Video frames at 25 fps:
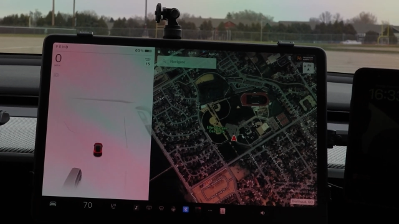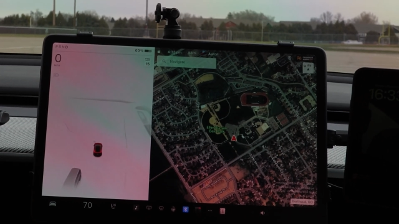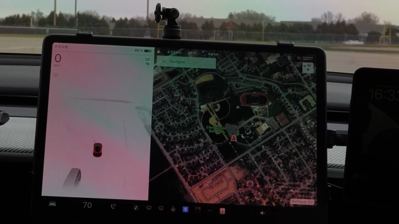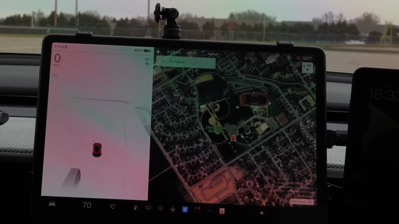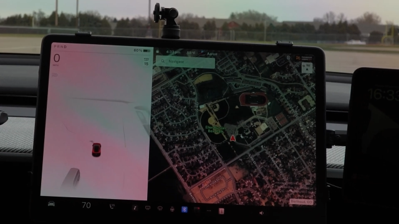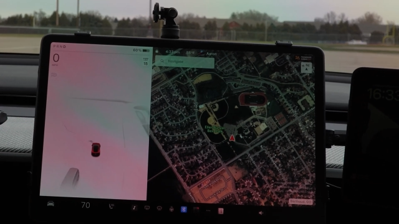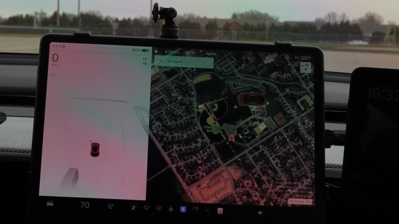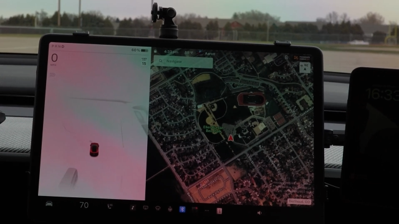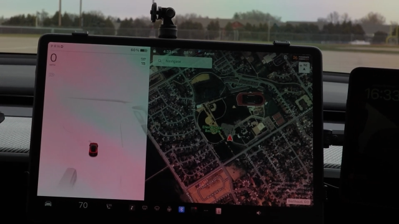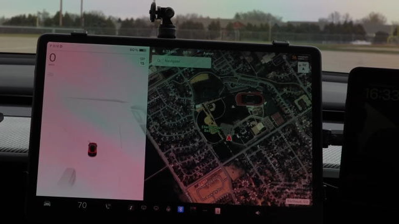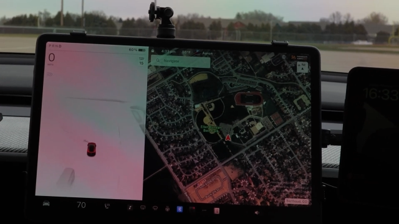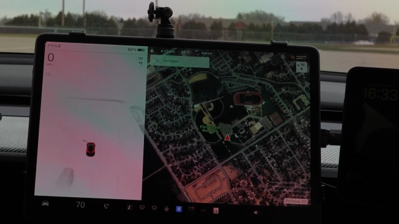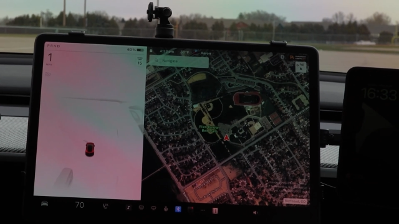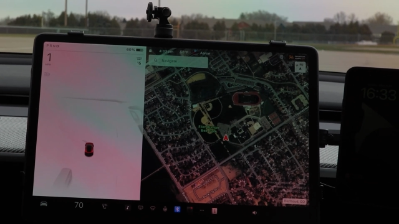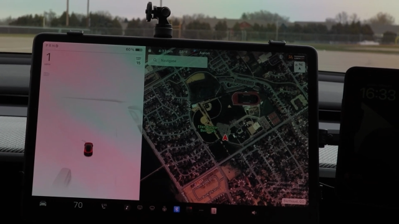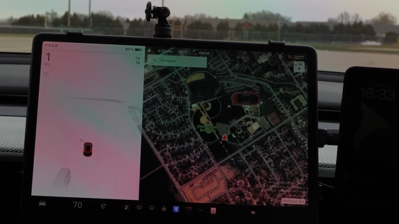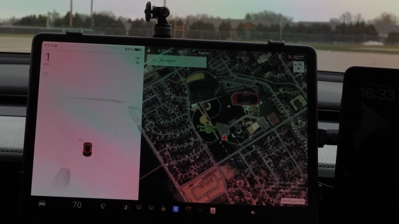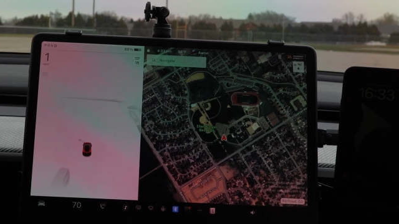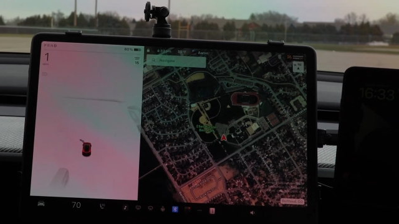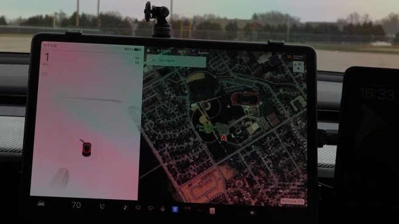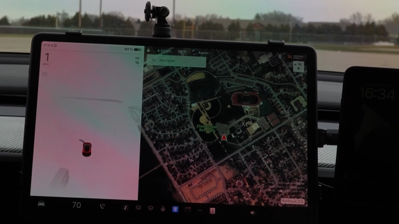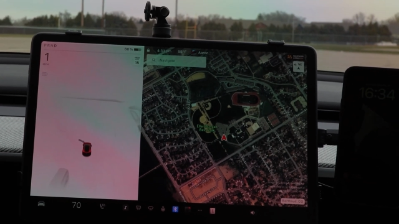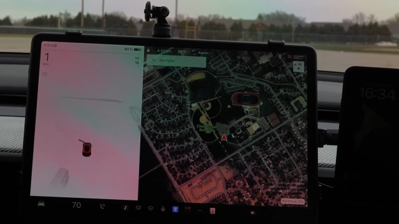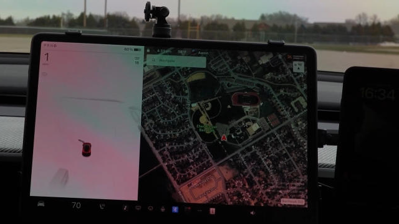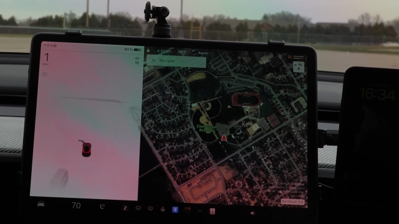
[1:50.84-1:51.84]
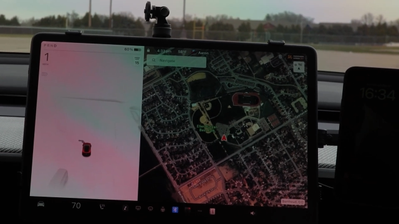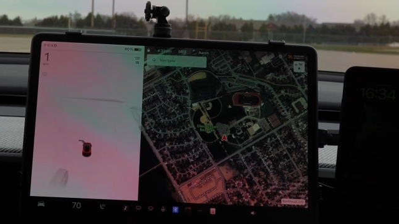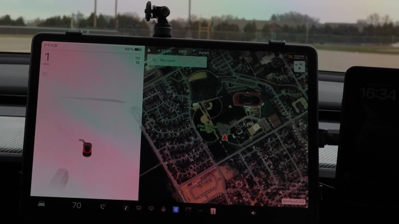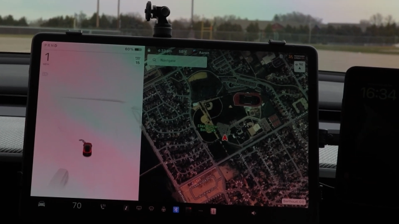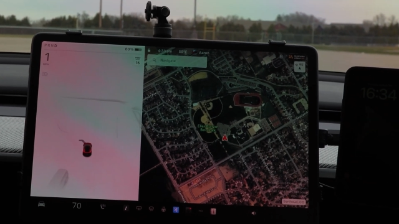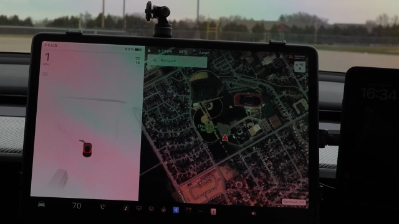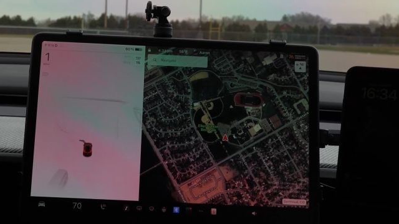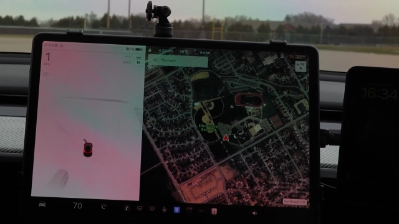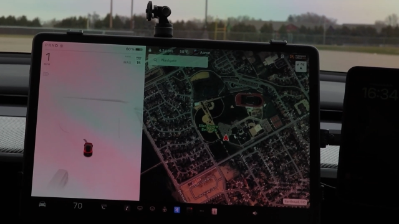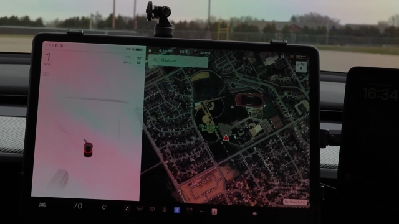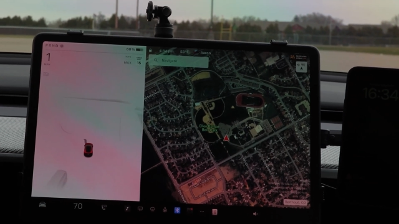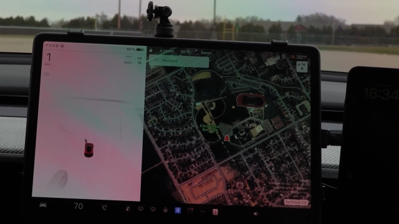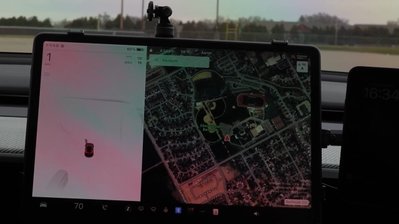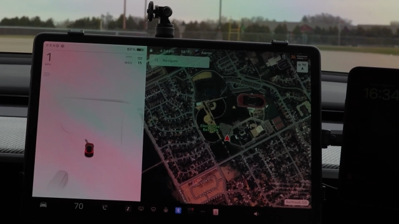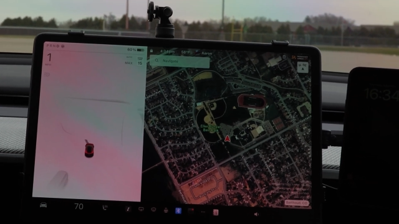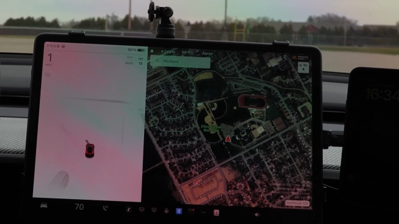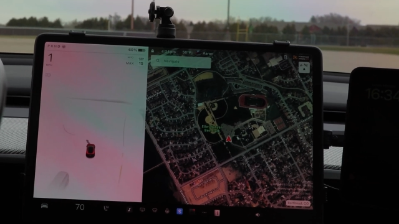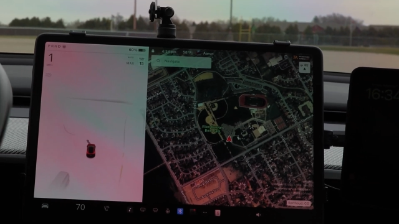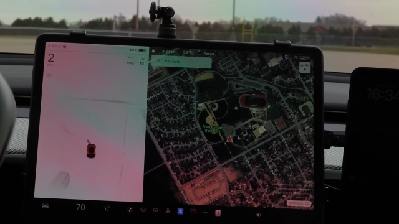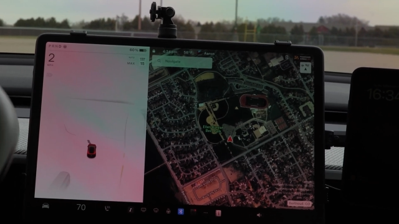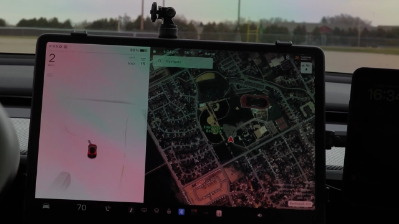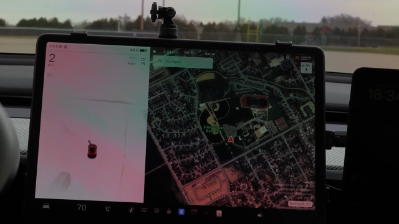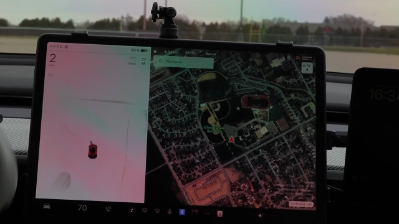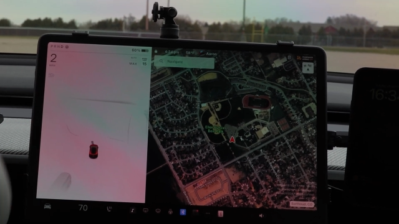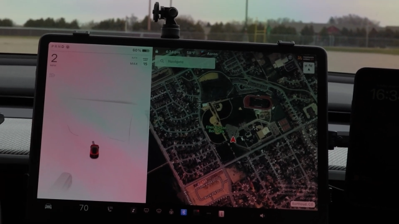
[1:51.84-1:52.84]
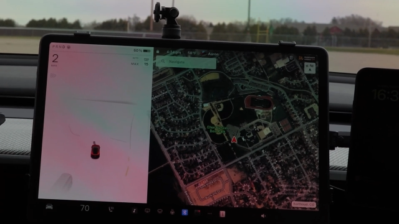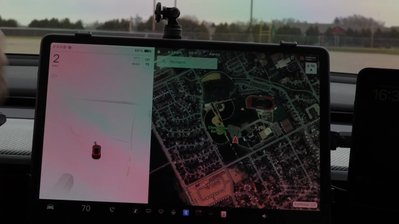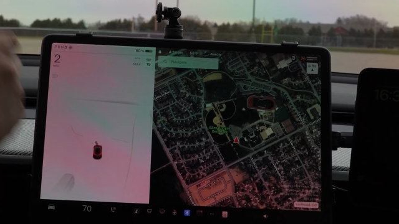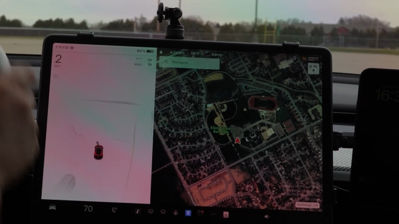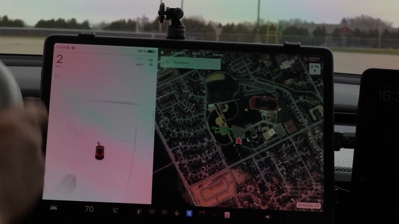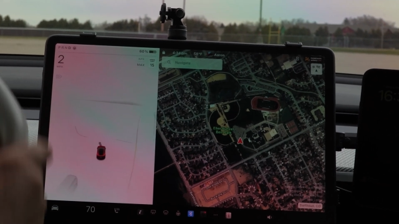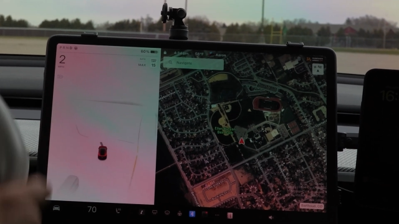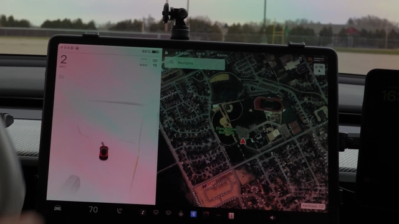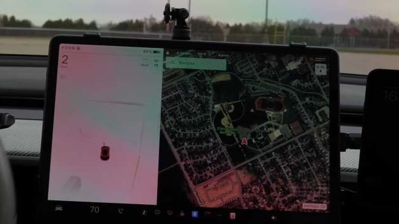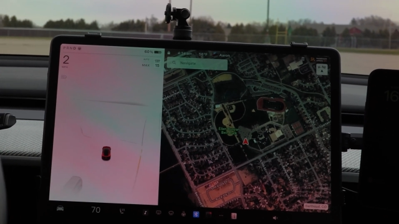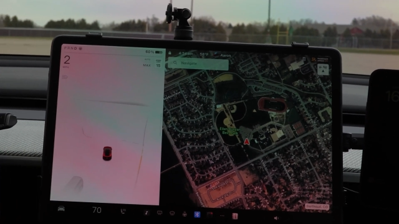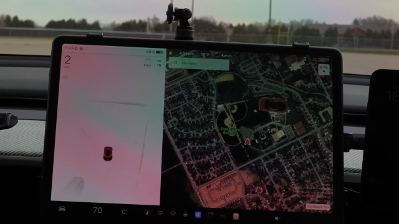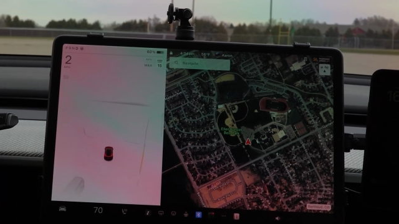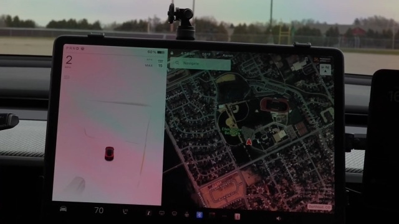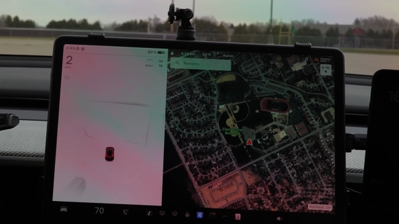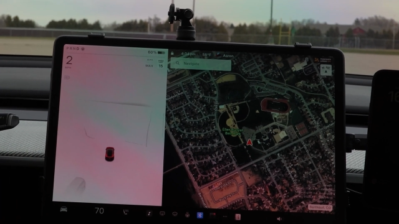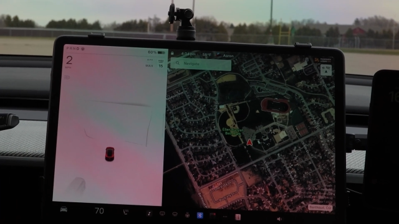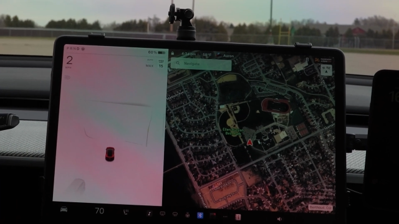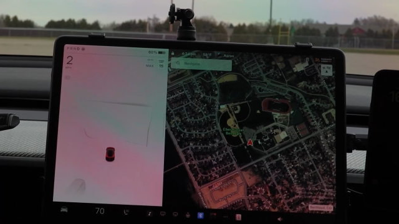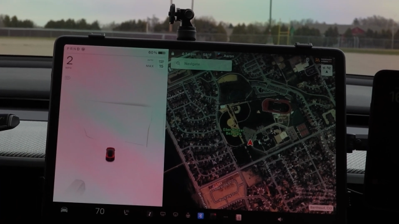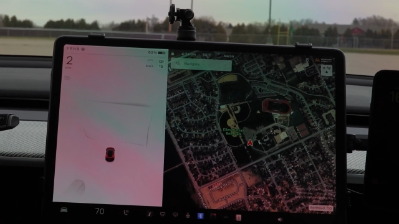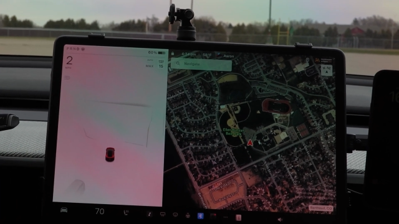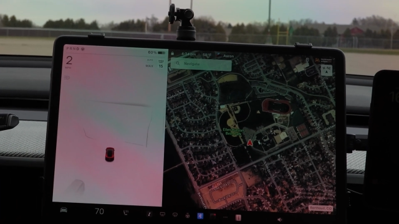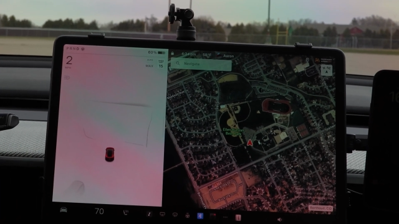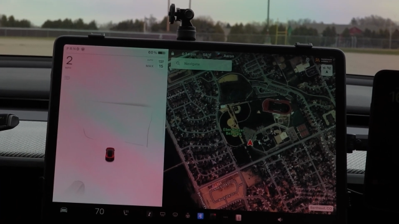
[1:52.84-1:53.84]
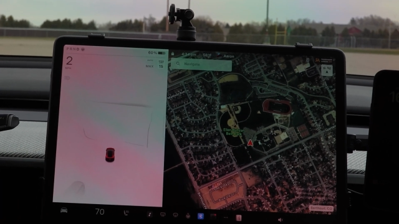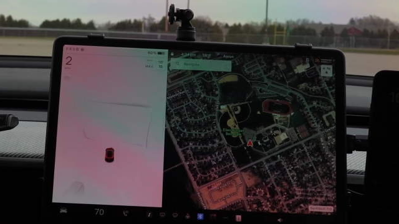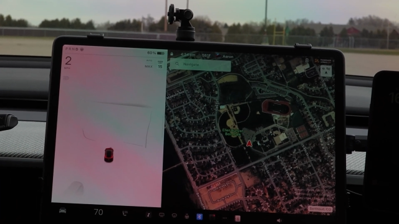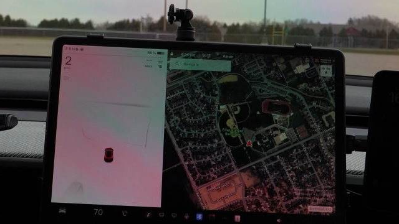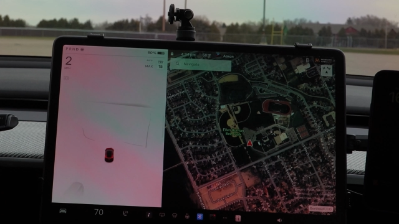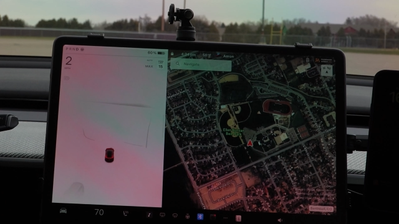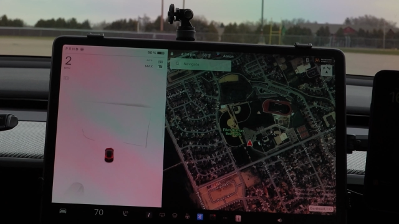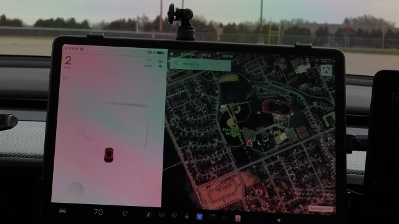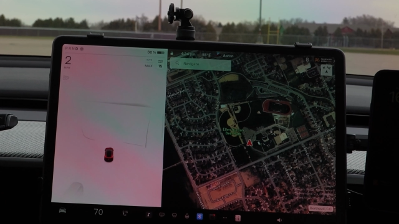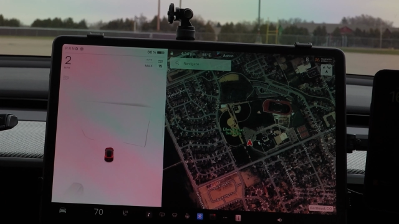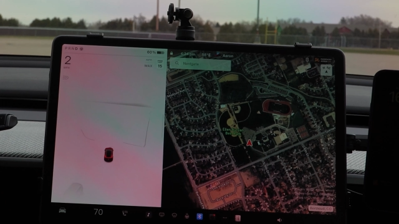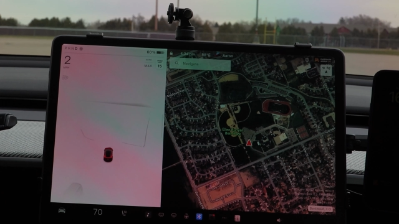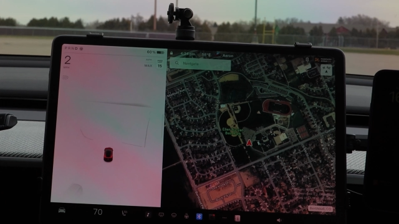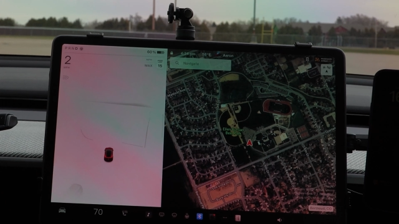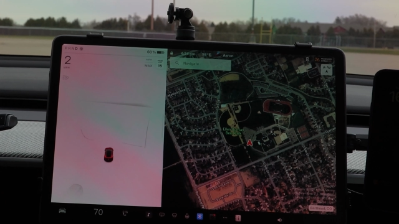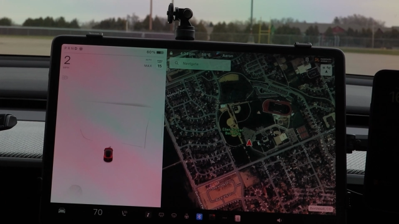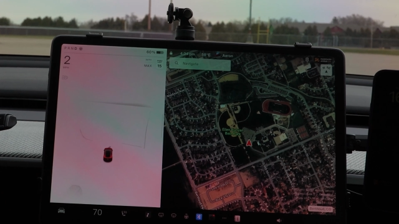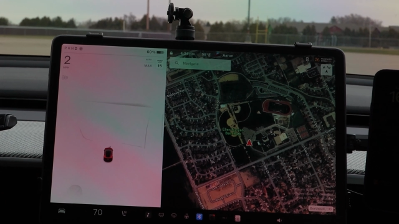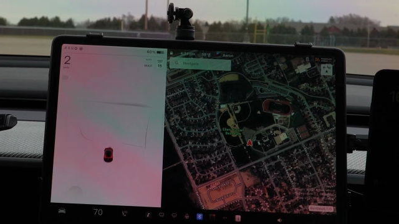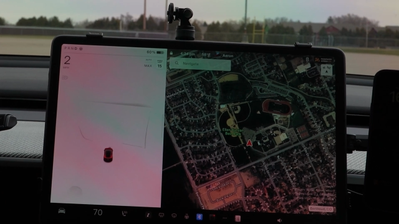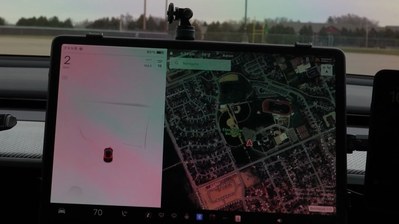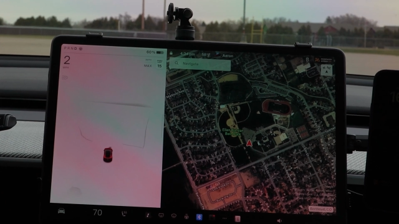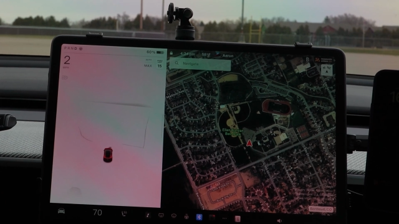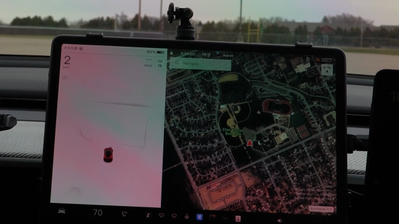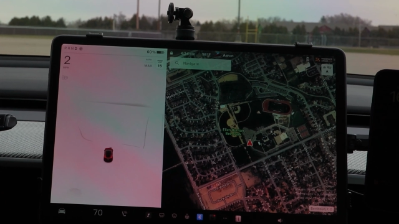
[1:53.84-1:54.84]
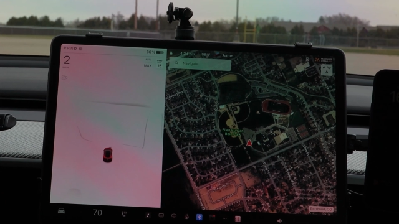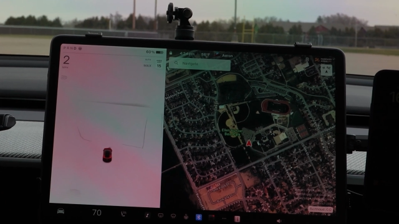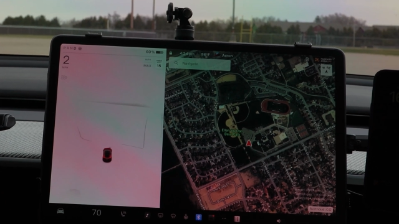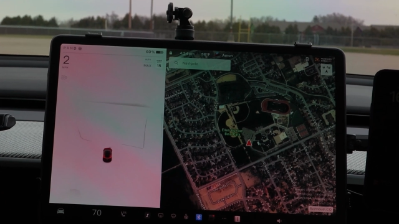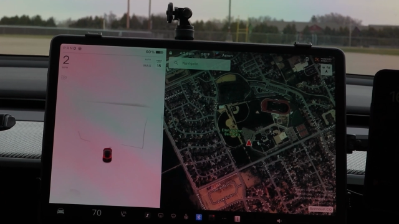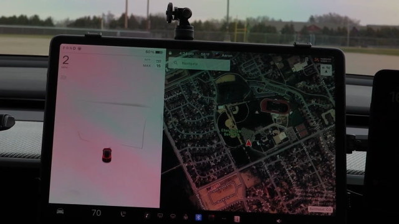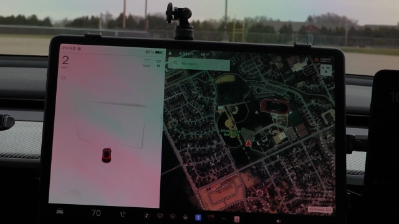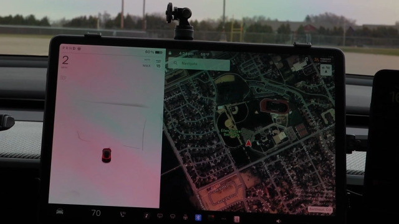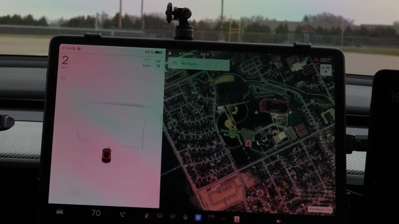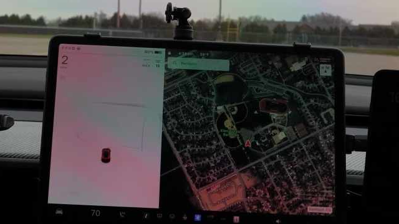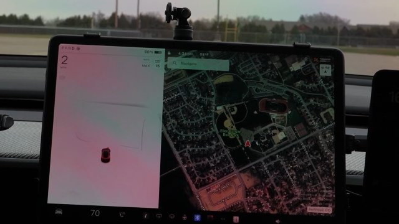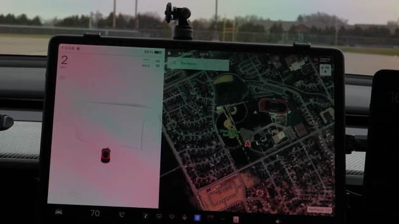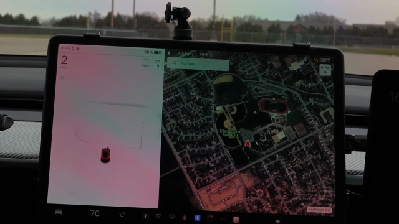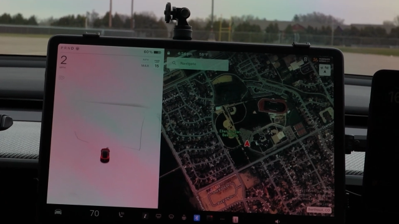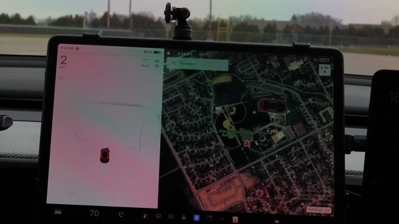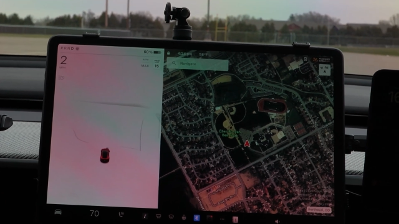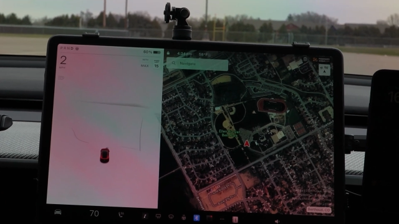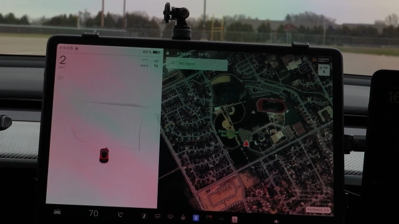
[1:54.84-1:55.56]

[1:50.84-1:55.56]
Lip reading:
[unreadable: no face in view]